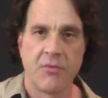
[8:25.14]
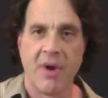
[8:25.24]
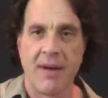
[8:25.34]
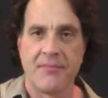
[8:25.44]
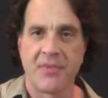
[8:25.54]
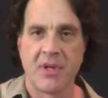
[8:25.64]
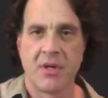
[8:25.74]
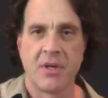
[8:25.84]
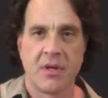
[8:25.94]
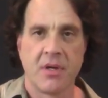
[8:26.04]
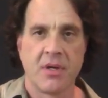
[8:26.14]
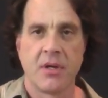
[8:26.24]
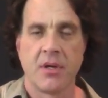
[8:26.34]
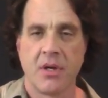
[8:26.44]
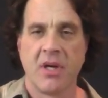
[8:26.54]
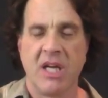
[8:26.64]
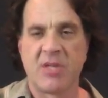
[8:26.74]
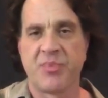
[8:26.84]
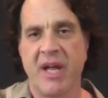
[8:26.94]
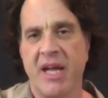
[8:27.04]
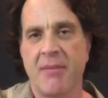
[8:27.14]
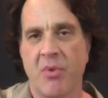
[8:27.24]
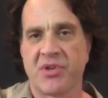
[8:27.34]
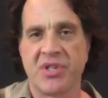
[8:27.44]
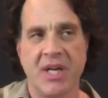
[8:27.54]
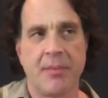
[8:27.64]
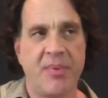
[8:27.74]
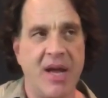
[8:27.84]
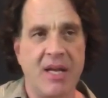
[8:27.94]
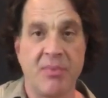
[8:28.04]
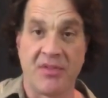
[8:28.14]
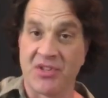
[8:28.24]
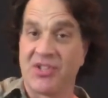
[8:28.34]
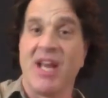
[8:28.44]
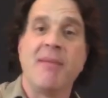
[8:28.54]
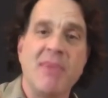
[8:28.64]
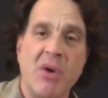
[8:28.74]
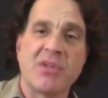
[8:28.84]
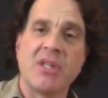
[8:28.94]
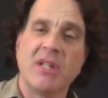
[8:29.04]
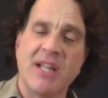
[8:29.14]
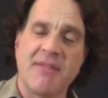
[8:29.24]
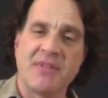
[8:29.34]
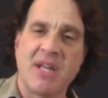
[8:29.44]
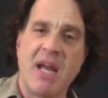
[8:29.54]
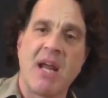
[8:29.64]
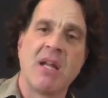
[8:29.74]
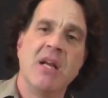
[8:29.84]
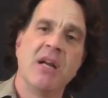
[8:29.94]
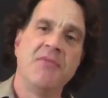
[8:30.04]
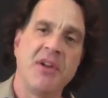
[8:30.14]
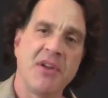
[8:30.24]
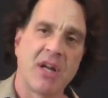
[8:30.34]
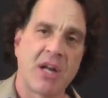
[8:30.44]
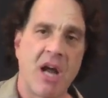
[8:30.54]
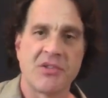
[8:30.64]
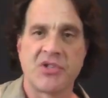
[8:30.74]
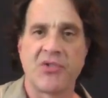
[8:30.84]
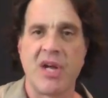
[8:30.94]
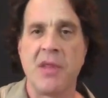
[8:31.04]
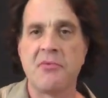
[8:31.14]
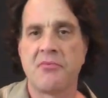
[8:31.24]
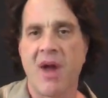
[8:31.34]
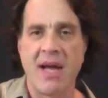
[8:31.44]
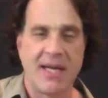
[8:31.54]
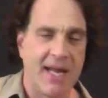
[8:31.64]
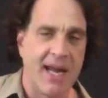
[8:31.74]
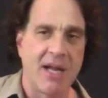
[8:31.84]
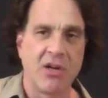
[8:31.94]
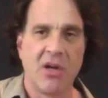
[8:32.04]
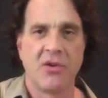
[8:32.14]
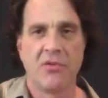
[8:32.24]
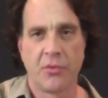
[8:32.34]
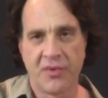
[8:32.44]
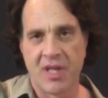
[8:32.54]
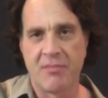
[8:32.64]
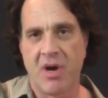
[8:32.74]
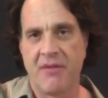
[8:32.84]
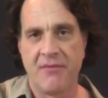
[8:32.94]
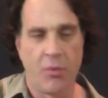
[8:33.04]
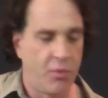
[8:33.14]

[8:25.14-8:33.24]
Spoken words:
Right? He's playing it more syncopated, but the same notes in the left hand, and now you got to concentrate on the right hand, the rhythm of.